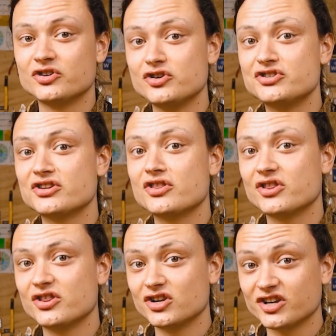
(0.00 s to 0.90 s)

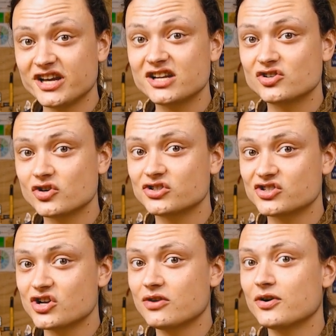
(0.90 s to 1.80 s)
using the
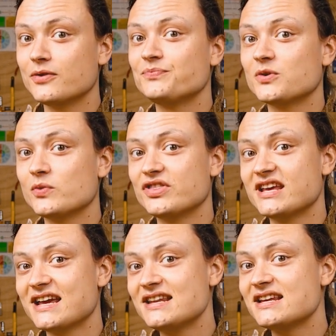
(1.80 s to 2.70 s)
kit.servo with
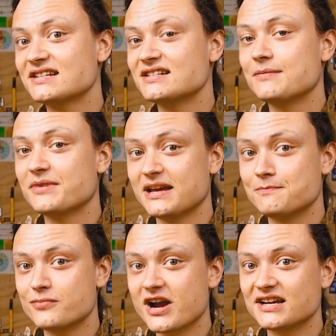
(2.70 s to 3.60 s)
the index number
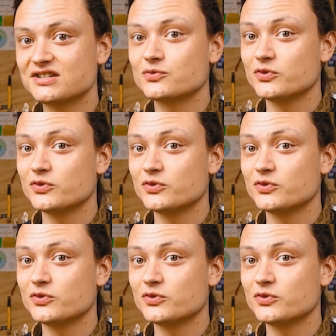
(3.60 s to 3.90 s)
brackets,